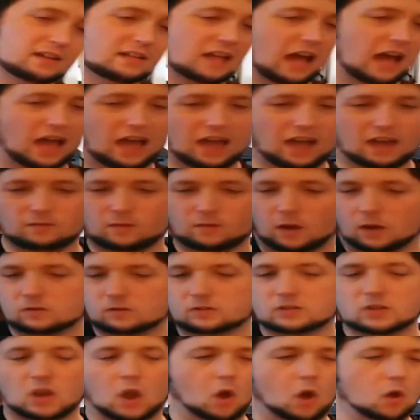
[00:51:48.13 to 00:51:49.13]
And
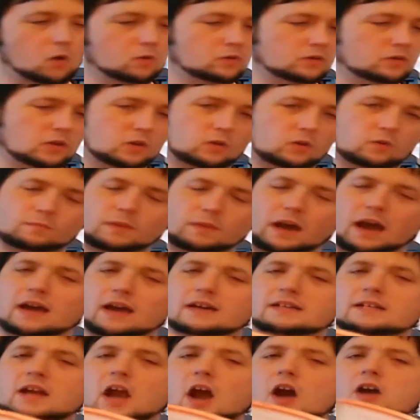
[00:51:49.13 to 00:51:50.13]
I think
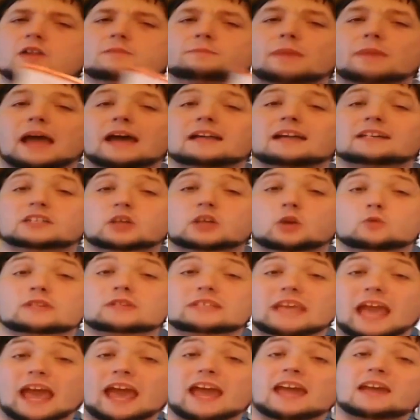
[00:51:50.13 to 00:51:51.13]
everybody should watch
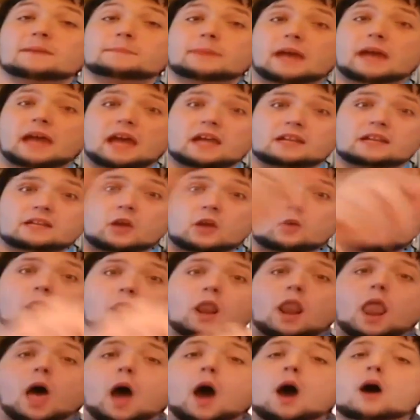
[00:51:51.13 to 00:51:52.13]
out for you
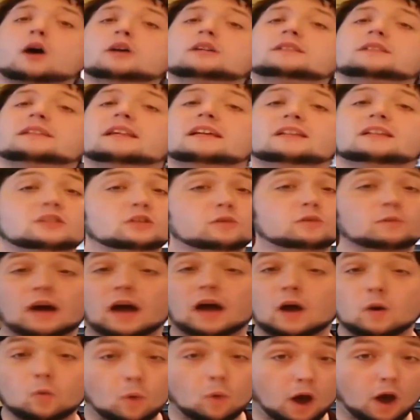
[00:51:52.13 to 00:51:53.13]
going forward in the
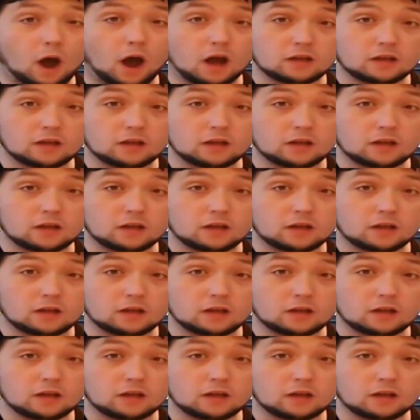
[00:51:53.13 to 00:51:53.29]
competition